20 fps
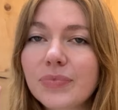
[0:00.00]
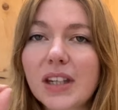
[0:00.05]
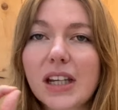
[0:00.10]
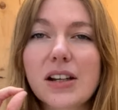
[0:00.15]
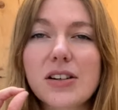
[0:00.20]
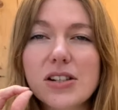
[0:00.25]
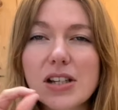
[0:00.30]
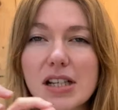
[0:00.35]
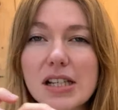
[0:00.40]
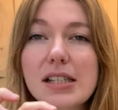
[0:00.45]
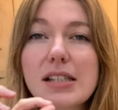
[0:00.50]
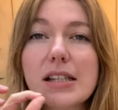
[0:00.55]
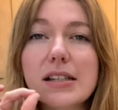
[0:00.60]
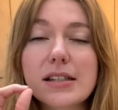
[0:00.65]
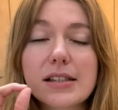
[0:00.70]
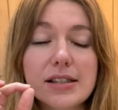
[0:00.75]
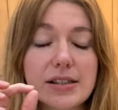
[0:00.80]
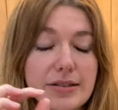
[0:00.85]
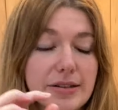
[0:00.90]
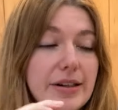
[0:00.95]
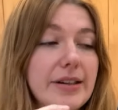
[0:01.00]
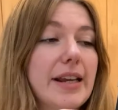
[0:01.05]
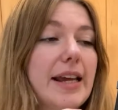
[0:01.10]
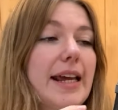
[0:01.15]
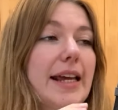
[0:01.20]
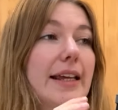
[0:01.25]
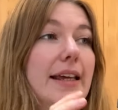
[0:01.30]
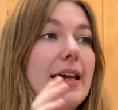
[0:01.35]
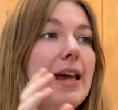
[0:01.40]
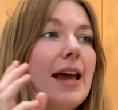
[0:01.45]
Just
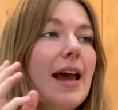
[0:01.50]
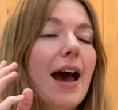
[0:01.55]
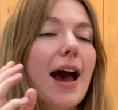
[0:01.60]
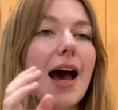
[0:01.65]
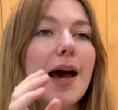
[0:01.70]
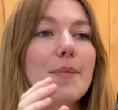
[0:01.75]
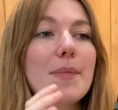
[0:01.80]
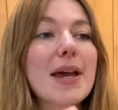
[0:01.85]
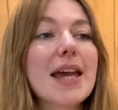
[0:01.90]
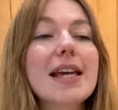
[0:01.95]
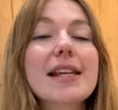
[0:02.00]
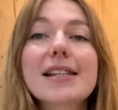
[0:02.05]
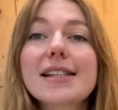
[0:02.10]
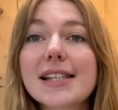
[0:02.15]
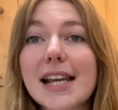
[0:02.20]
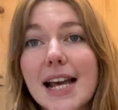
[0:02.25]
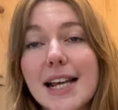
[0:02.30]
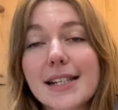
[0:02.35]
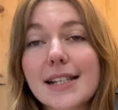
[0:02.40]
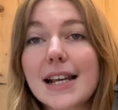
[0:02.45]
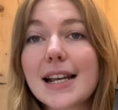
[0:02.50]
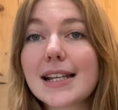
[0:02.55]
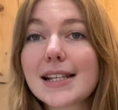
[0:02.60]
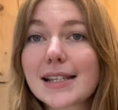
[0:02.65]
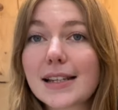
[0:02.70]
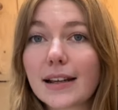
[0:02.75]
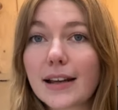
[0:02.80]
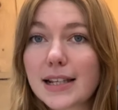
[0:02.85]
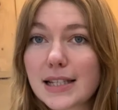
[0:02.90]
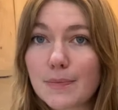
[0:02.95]
stunning. It says it's
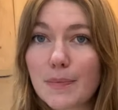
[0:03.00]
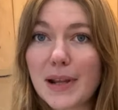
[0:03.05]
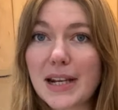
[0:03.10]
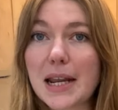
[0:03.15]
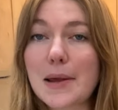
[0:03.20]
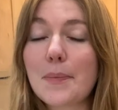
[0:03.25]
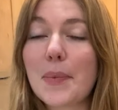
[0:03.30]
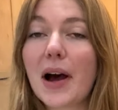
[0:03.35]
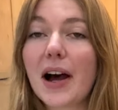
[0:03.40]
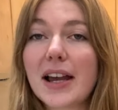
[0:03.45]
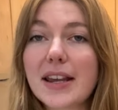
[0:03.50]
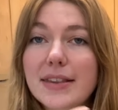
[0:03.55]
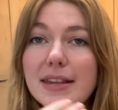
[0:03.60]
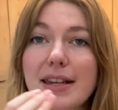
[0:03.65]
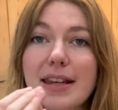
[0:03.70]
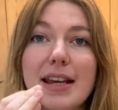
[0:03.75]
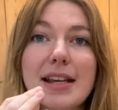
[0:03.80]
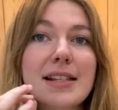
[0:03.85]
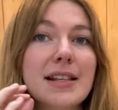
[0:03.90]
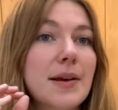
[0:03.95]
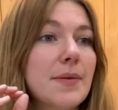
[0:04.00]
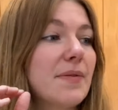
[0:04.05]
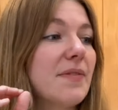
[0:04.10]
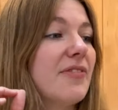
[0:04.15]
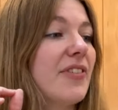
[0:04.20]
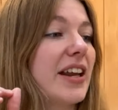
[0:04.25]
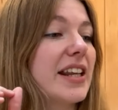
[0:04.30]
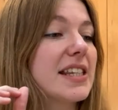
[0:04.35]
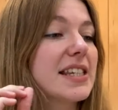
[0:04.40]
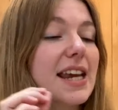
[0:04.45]
size mini, but I think it's a
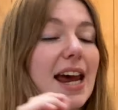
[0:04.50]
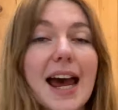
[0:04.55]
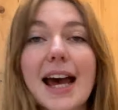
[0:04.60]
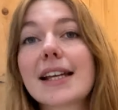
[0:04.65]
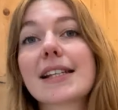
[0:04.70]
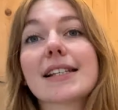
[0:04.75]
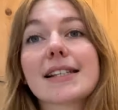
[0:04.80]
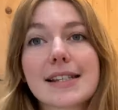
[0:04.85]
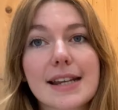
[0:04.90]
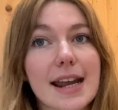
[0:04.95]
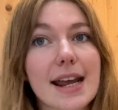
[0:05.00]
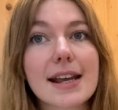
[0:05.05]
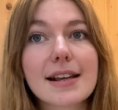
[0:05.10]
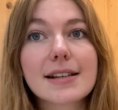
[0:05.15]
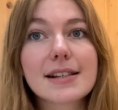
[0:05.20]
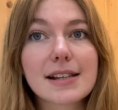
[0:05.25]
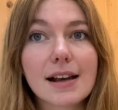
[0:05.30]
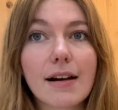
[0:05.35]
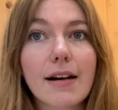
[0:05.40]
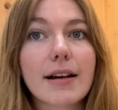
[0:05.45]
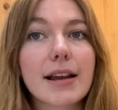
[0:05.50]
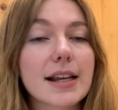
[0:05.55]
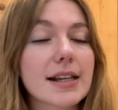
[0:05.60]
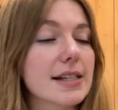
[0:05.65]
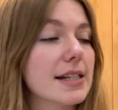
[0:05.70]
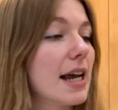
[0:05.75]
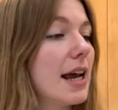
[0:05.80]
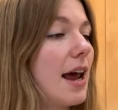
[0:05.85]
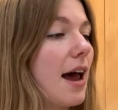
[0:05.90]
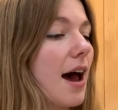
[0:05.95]
fantastic size.
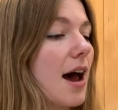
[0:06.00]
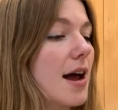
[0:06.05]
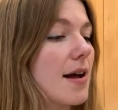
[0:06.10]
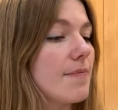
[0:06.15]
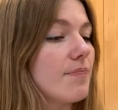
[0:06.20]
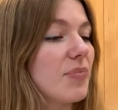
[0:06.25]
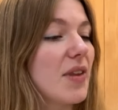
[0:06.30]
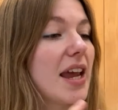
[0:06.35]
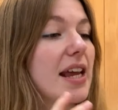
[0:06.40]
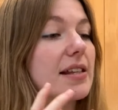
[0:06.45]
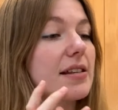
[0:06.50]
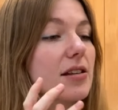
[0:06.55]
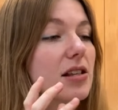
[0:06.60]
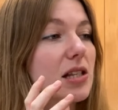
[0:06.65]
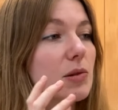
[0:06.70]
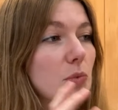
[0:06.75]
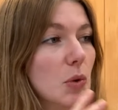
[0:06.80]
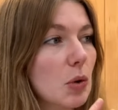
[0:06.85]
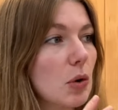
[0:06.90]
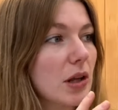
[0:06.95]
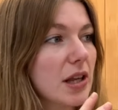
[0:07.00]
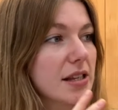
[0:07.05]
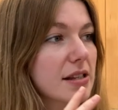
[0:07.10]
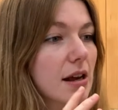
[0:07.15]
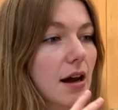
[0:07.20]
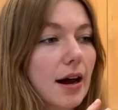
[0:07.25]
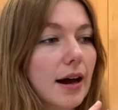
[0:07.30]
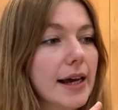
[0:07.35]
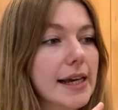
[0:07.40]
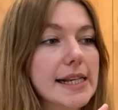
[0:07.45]
It's a smaller
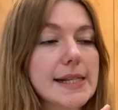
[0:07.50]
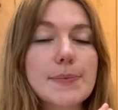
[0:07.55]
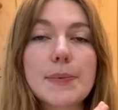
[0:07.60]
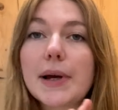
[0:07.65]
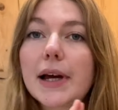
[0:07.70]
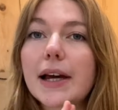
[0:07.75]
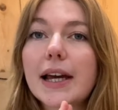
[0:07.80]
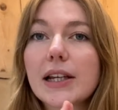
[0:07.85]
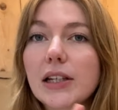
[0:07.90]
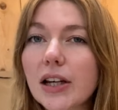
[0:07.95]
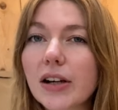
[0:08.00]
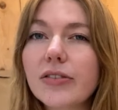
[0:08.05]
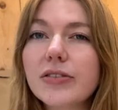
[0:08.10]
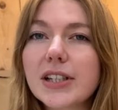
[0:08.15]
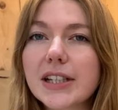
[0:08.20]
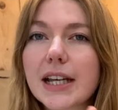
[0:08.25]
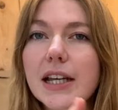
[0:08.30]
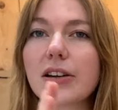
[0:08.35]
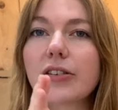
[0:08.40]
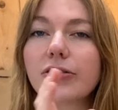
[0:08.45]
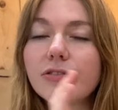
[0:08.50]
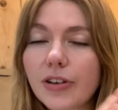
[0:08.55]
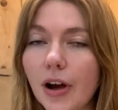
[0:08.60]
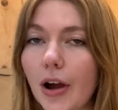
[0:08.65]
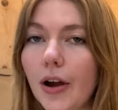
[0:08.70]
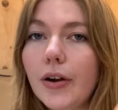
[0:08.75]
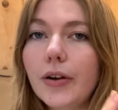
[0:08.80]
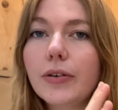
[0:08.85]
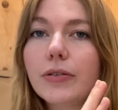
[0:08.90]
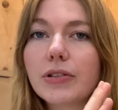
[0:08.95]
size, but enough to get your
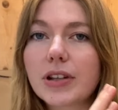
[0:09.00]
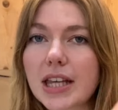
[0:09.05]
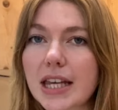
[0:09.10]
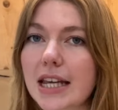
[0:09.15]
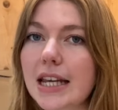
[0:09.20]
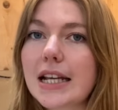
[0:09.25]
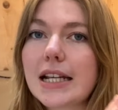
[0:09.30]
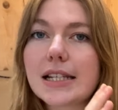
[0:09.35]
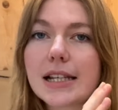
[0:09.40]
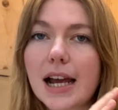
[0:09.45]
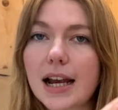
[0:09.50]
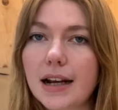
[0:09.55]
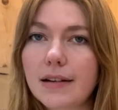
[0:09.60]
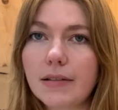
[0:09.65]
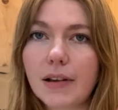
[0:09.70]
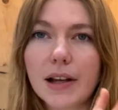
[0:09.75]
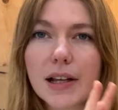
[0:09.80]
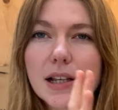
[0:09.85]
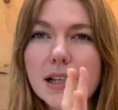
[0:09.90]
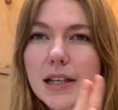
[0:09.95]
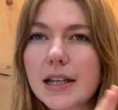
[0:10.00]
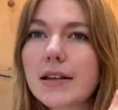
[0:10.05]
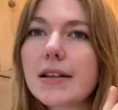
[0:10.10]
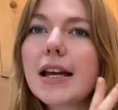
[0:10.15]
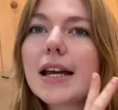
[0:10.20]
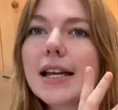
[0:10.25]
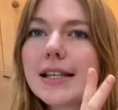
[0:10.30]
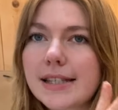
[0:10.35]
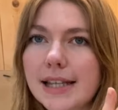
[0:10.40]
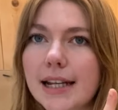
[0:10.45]
phone, keys, like
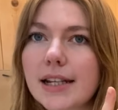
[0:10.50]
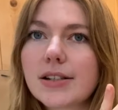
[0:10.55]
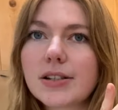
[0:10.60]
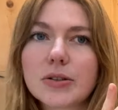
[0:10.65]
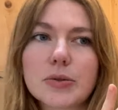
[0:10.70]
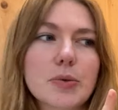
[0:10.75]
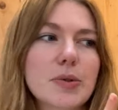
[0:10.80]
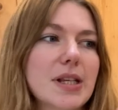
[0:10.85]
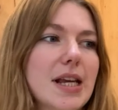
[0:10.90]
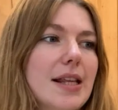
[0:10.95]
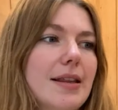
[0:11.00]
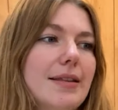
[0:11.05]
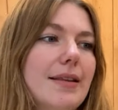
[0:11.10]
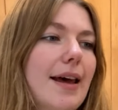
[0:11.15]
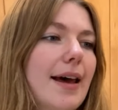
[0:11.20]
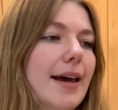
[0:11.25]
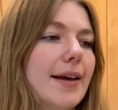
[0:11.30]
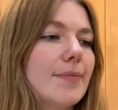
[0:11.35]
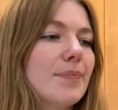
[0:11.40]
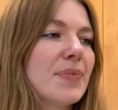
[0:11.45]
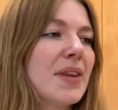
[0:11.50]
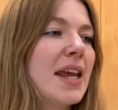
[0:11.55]
essentials in there.